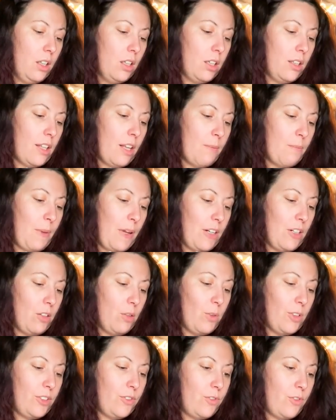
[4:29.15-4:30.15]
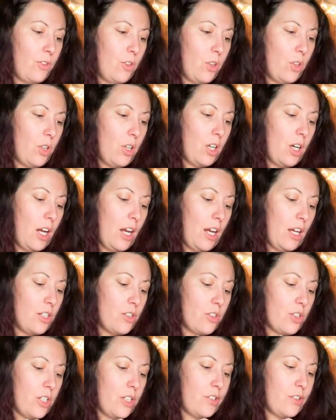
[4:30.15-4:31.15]
and that bundle was for
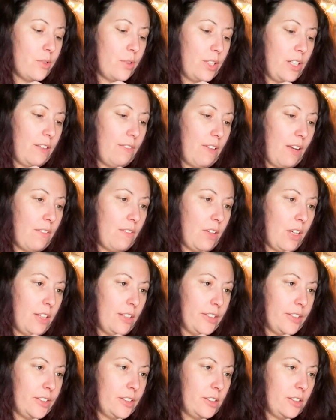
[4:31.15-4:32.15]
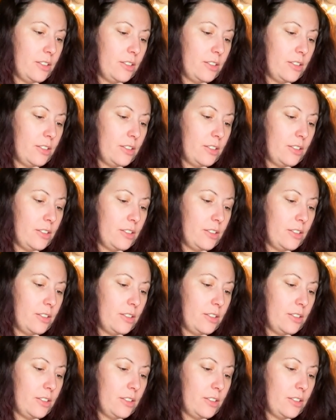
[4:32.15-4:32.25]
$125.